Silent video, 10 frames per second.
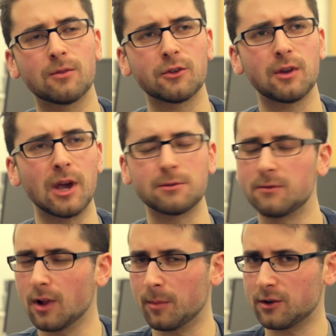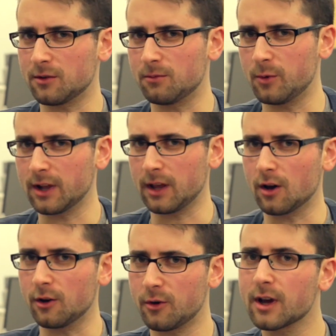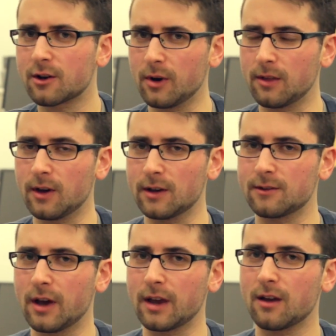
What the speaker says: the university makes me feel a bunch of really contradictory things.